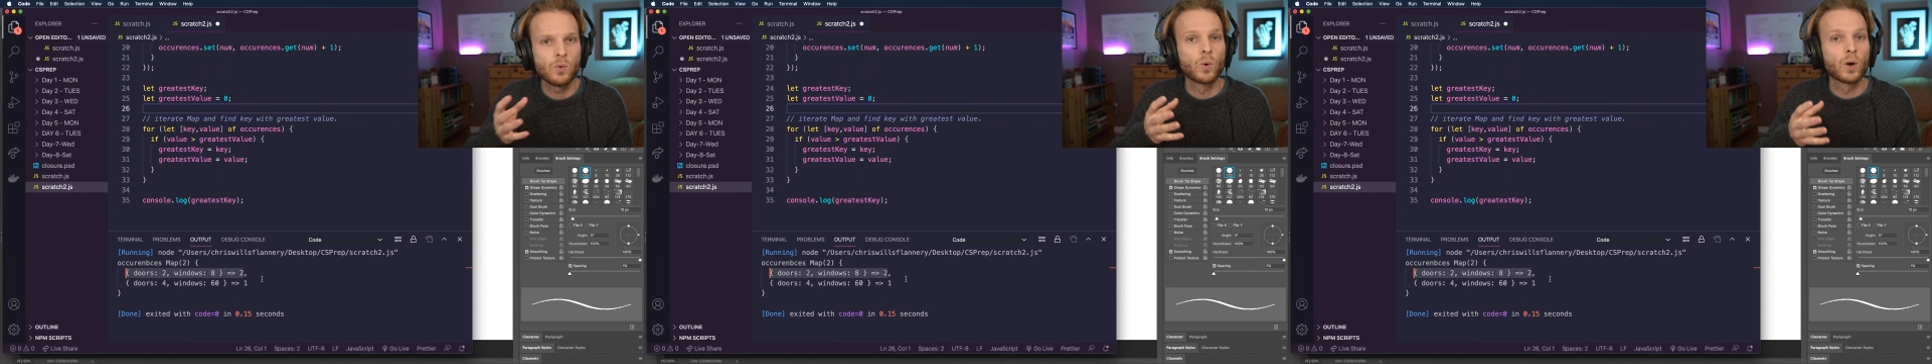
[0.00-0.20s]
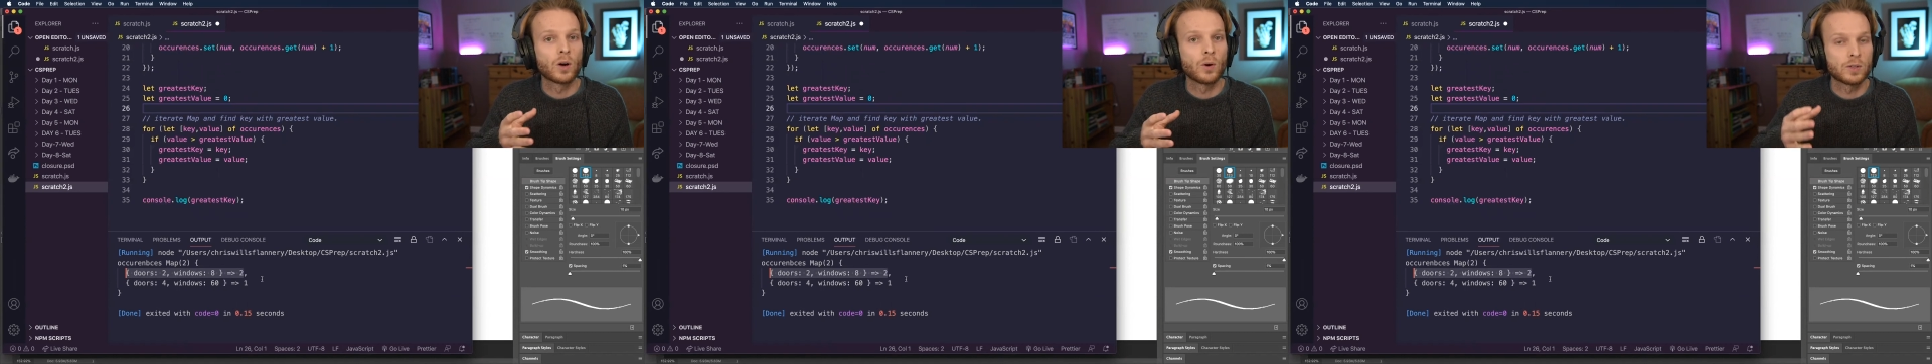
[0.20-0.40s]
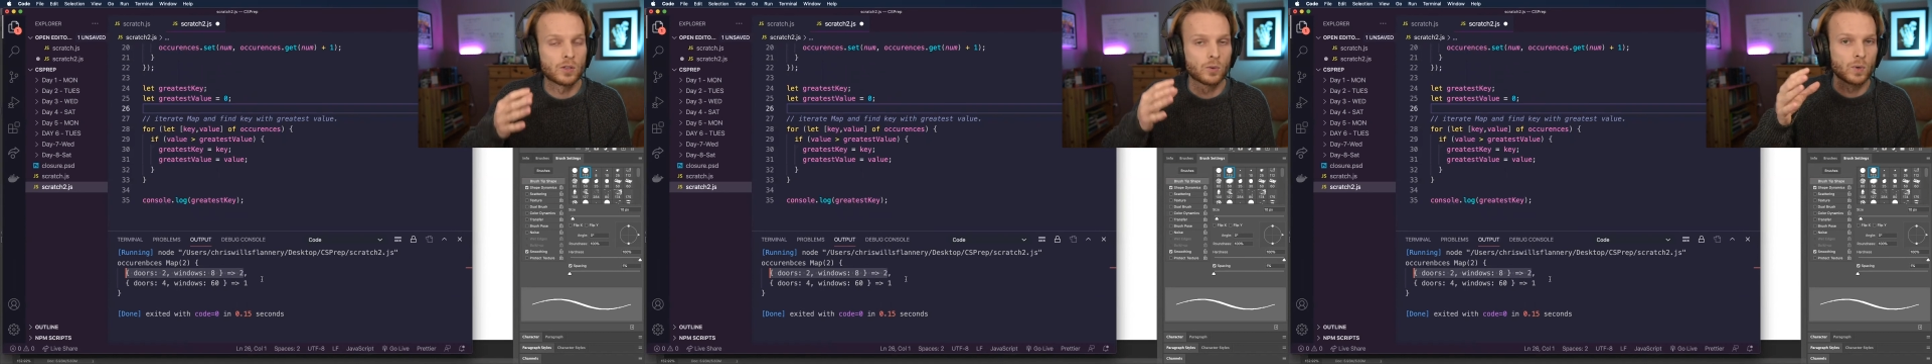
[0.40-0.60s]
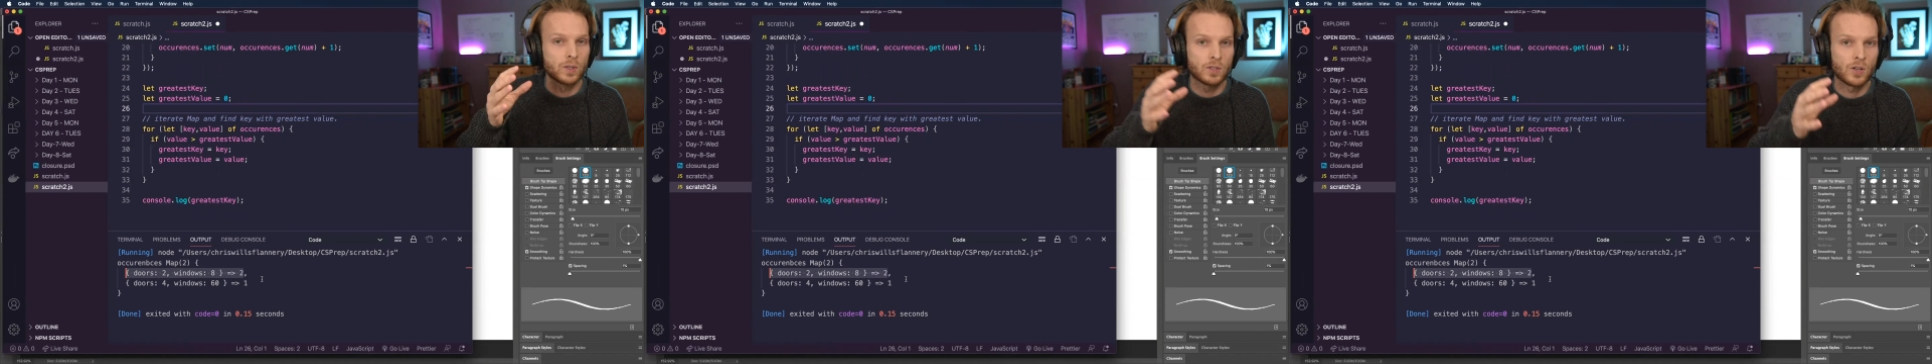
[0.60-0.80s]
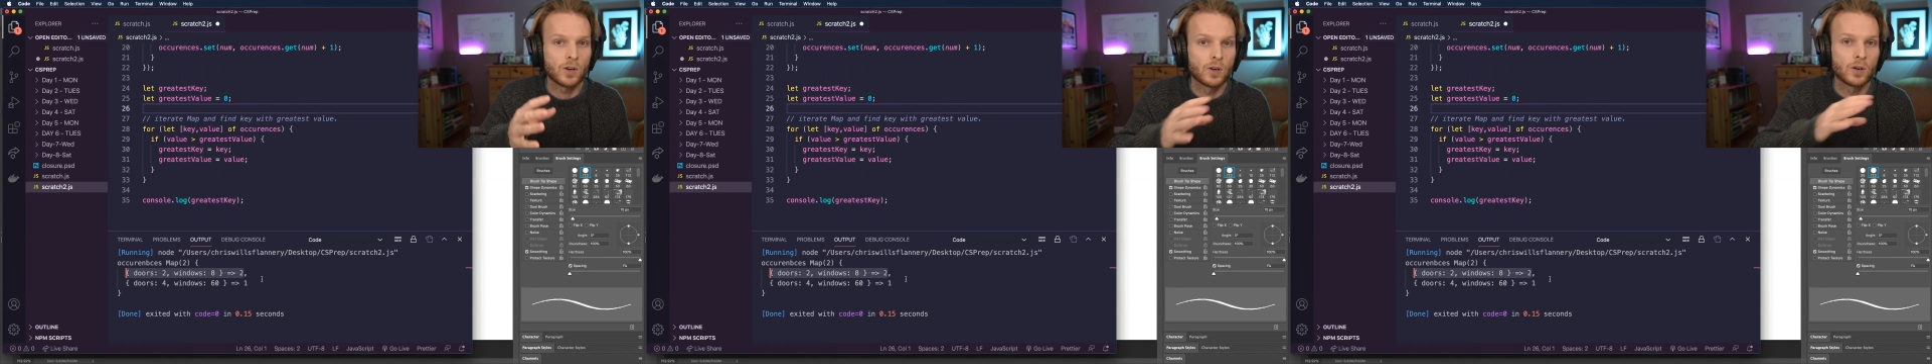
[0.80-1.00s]
we're going to
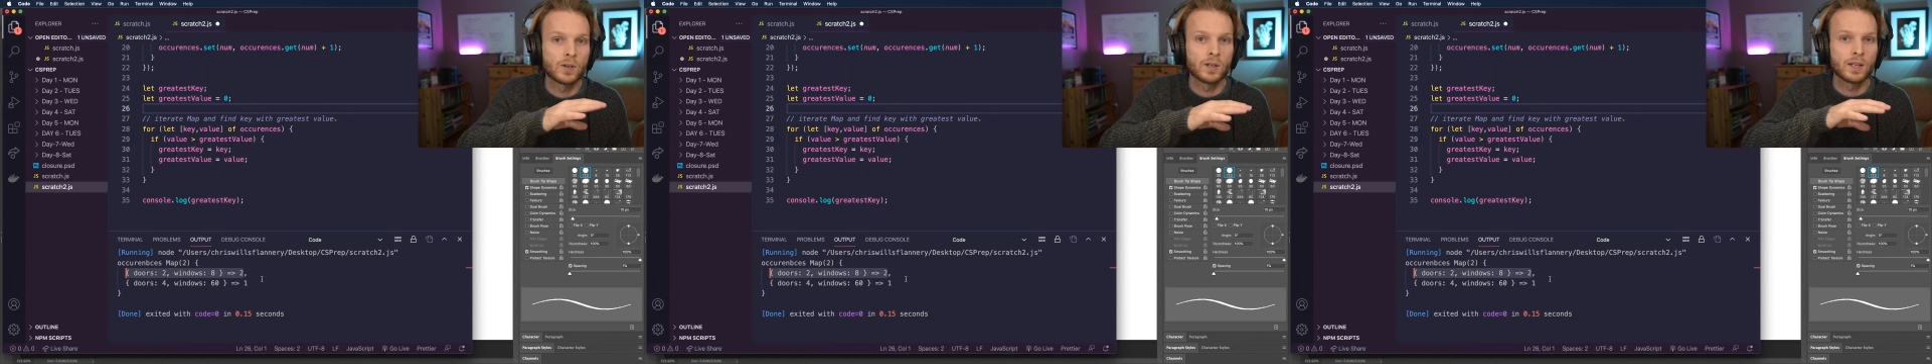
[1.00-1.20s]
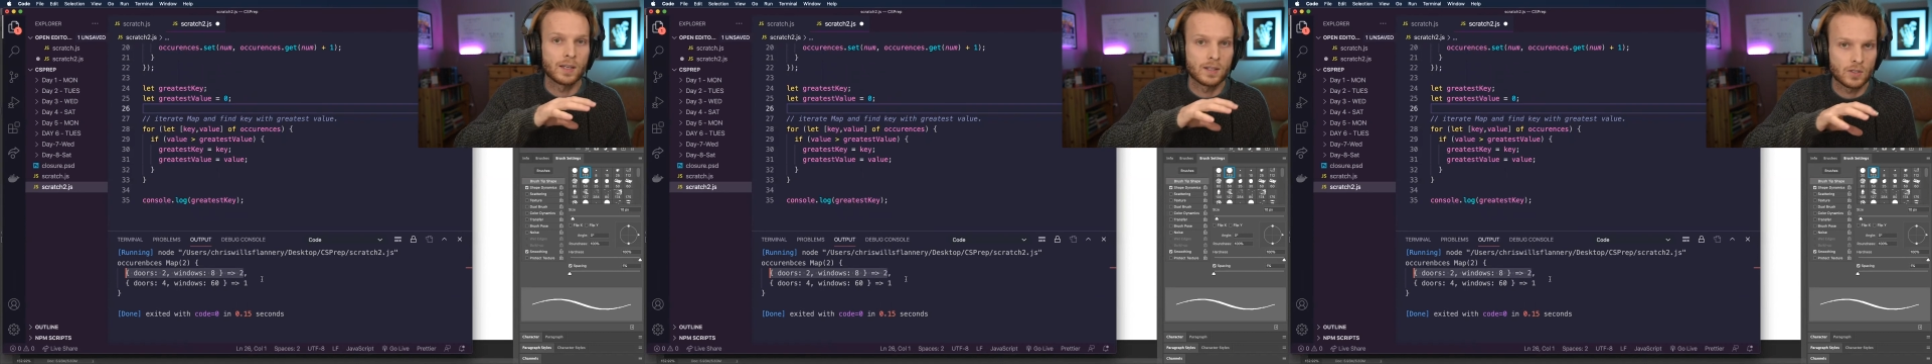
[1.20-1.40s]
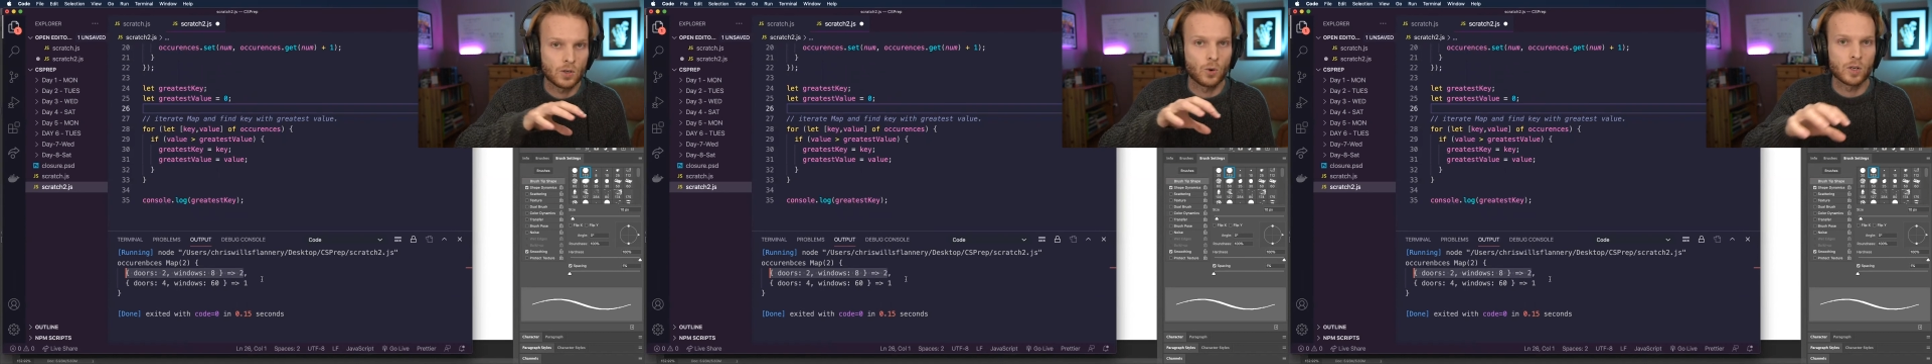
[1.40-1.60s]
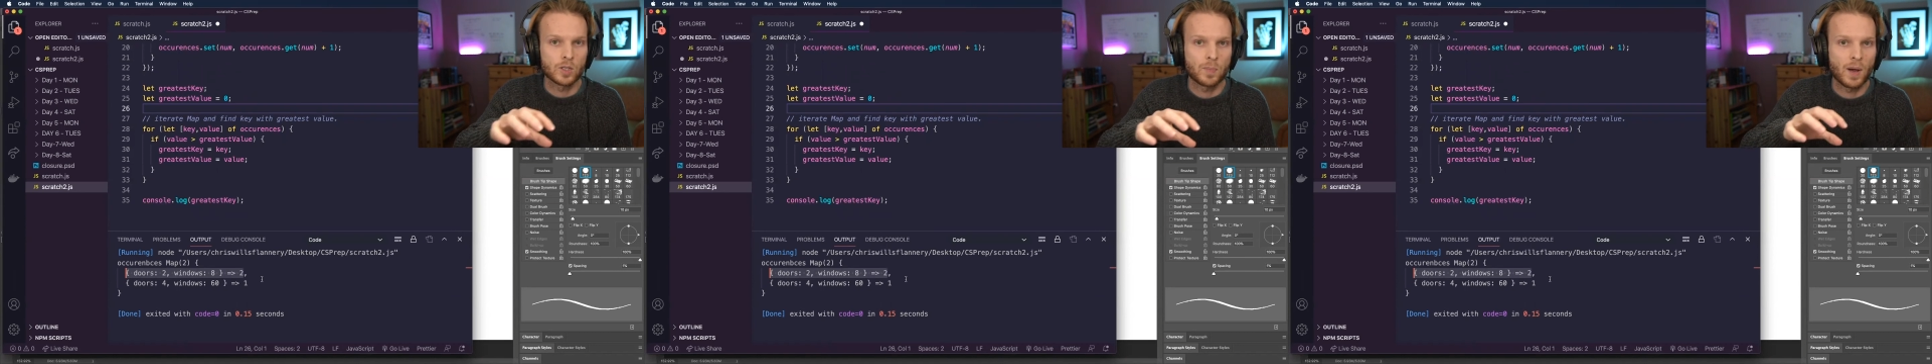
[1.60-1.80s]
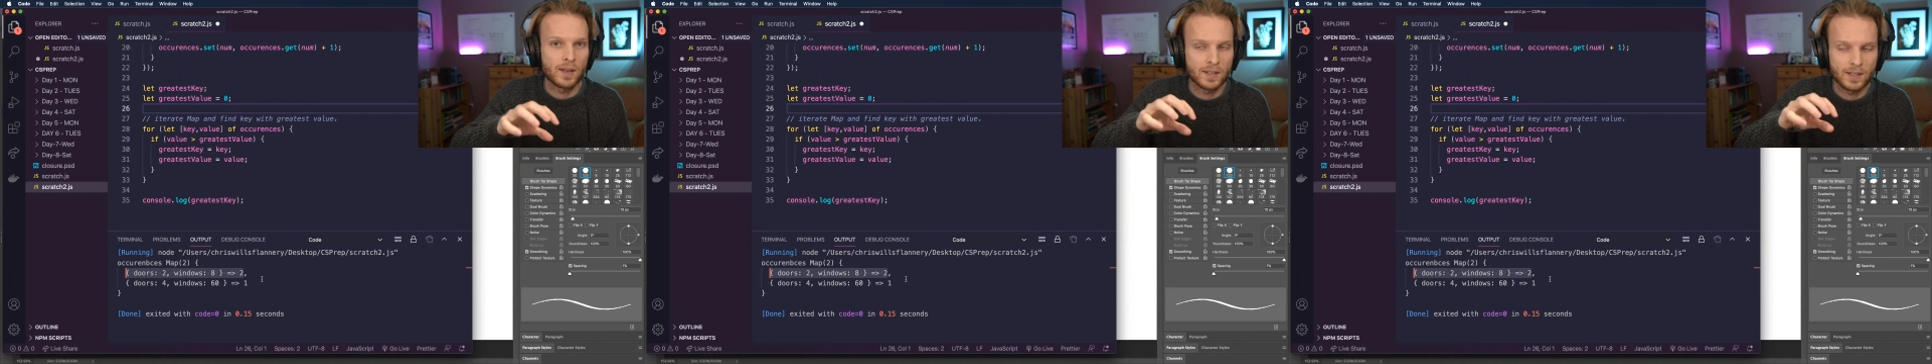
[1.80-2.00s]
return its
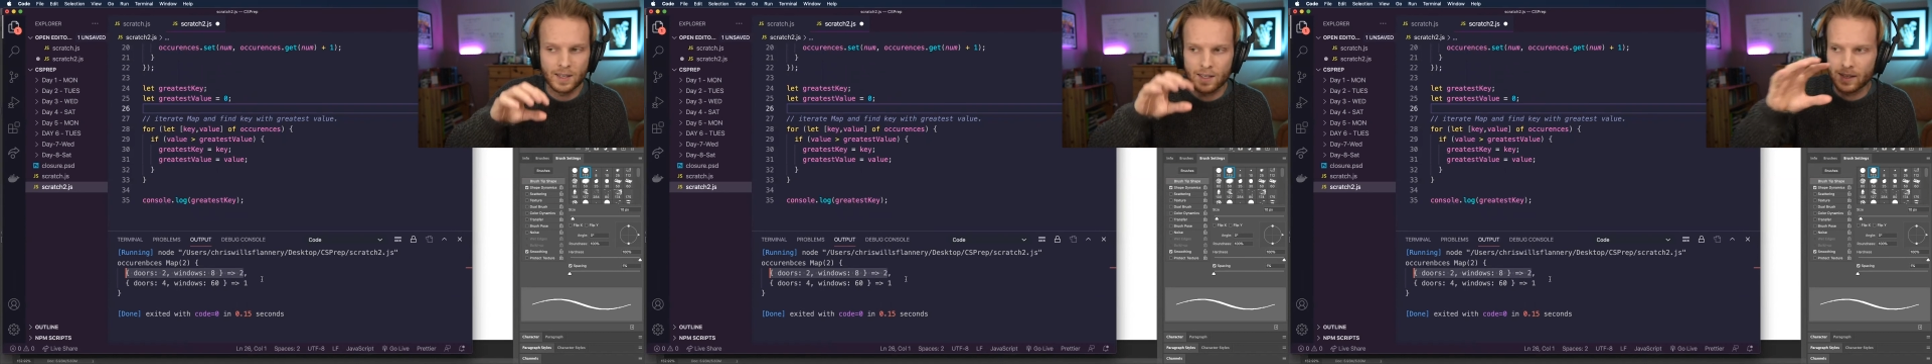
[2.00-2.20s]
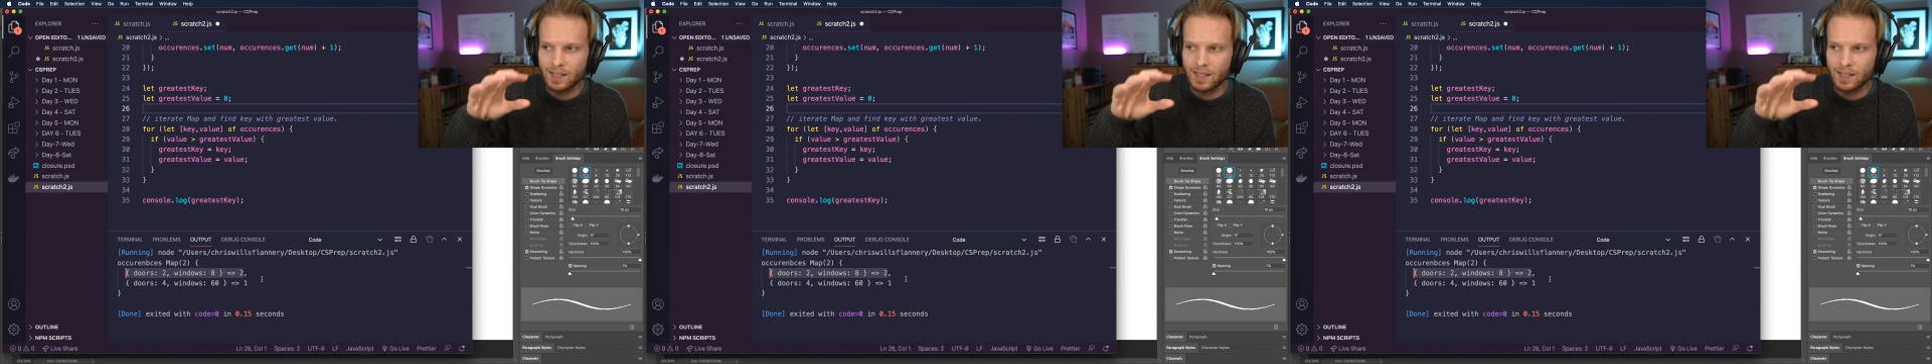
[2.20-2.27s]
corresponding